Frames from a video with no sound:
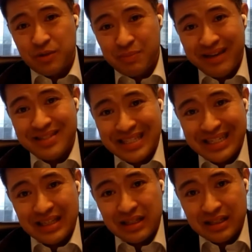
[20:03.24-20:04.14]
You may have
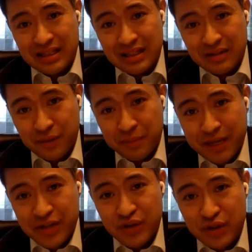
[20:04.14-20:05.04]
seen in the front
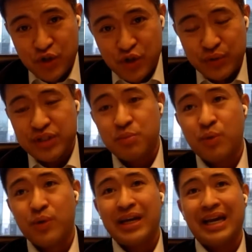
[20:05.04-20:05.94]
page of the Journal this
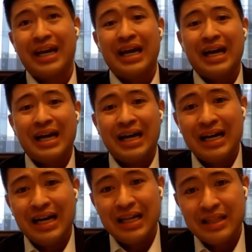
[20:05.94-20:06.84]
morning,
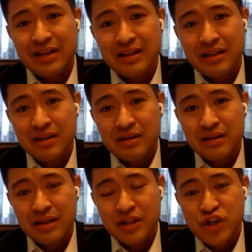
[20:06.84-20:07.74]

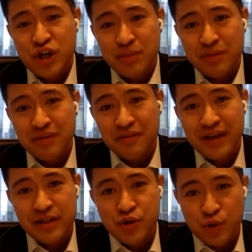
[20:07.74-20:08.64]
the chairman of the
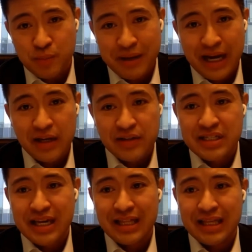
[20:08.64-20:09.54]
Fed, Jerome Powell,
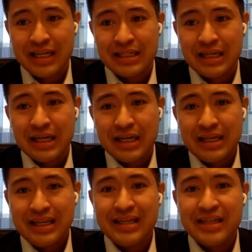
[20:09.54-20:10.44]
saying that
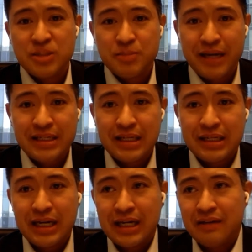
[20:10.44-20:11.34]
he
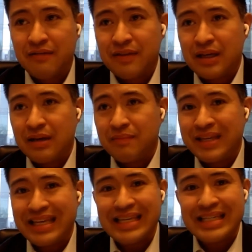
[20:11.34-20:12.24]
expected kind of
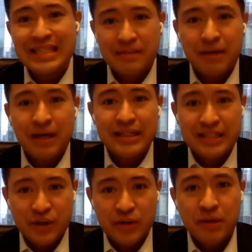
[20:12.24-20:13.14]
the easing of
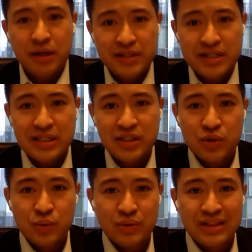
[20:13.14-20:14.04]
monetary policy
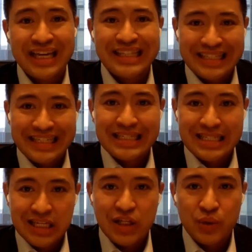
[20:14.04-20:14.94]
to likely
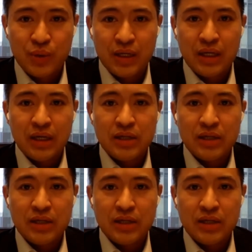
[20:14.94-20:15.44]
continue